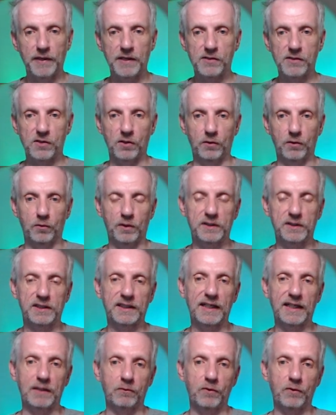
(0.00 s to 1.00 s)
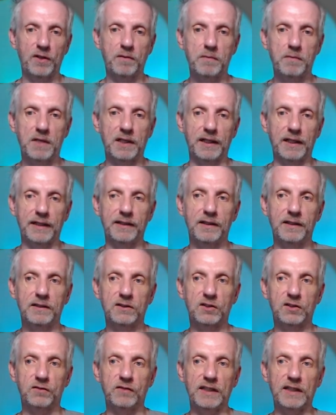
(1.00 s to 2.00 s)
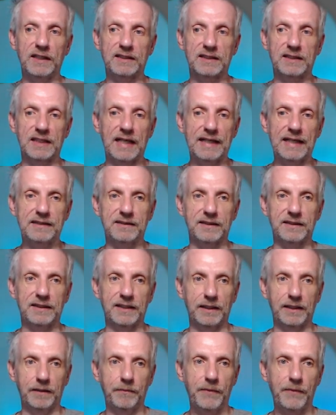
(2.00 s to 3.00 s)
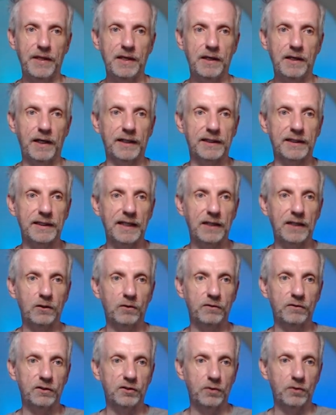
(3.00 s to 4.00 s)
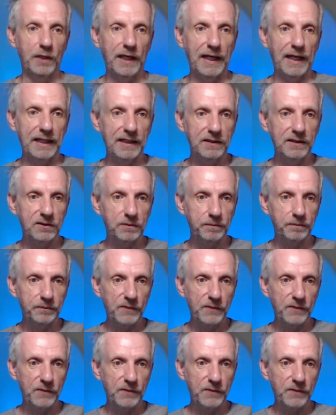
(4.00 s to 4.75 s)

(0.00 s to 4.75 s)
So once again, with my sphere selected here, I can head over to Edit,